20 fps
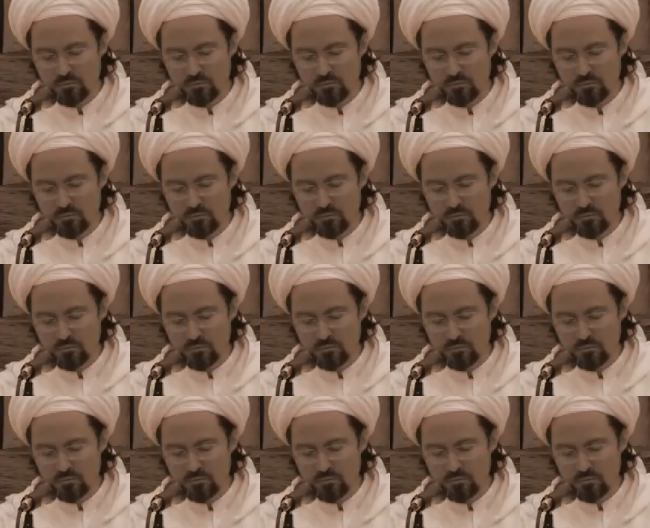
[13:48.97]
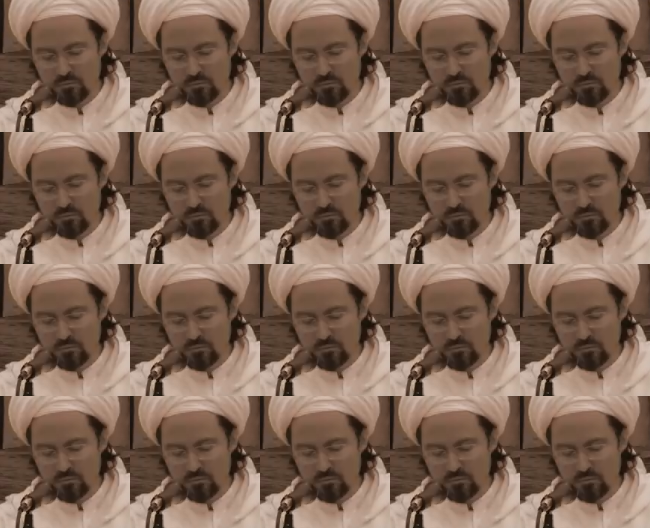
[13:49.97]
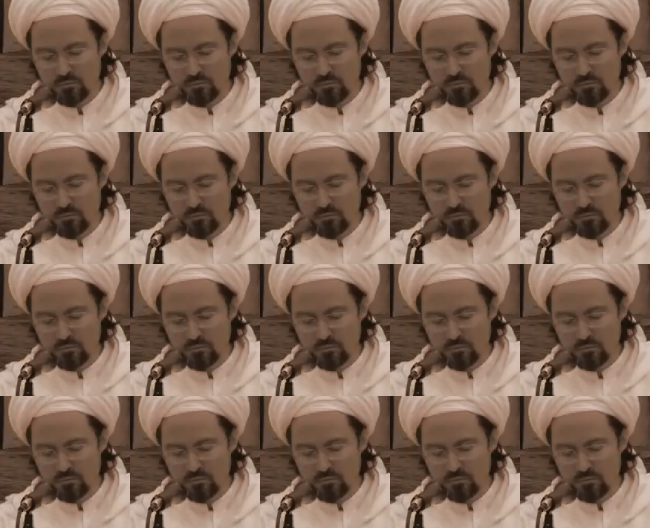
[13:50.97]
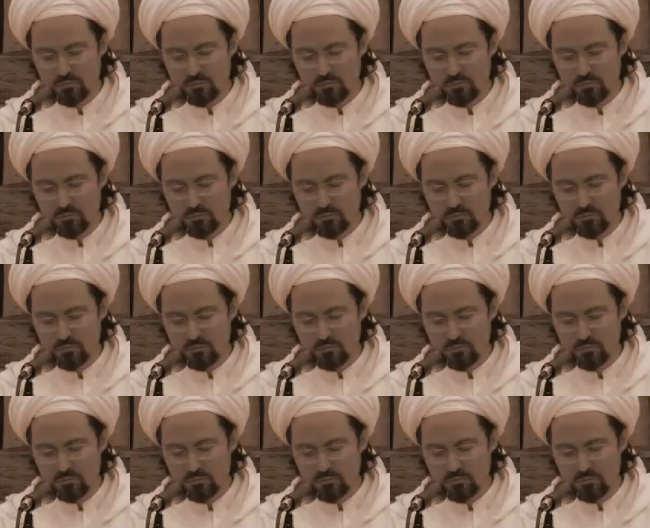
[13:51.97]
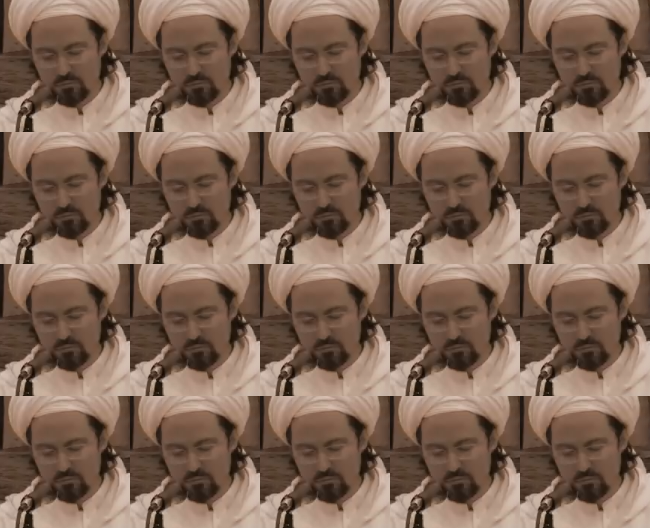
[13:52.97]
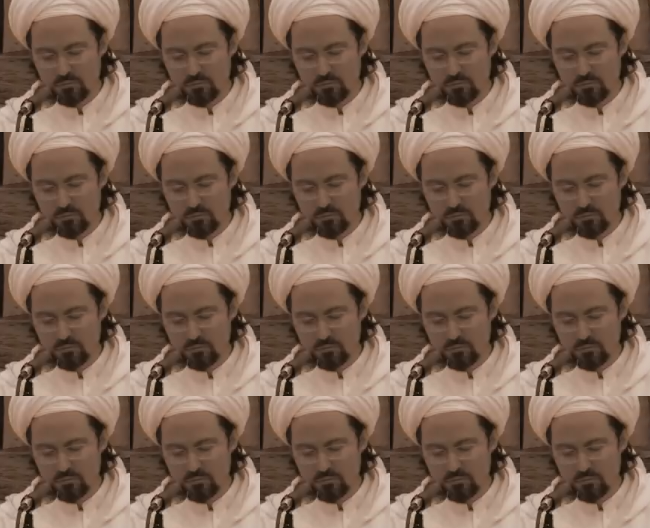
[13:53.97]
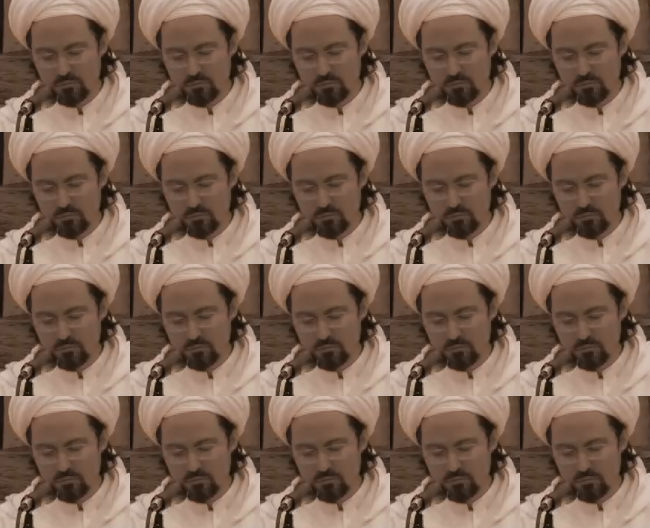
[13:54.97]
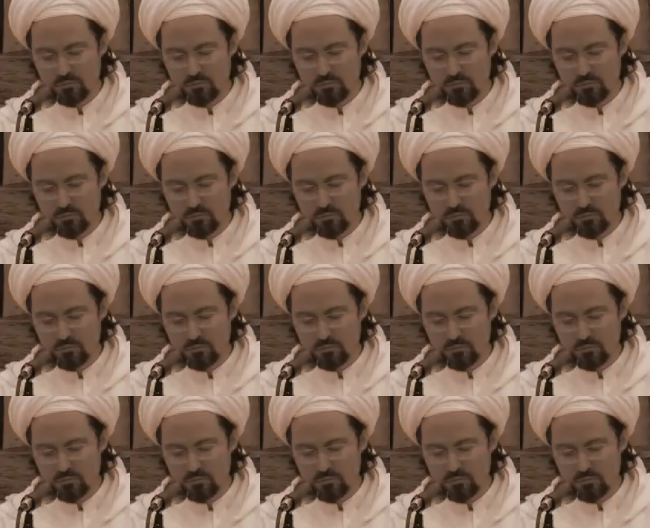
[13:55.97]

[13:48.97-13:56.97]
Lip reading: (no lip movement)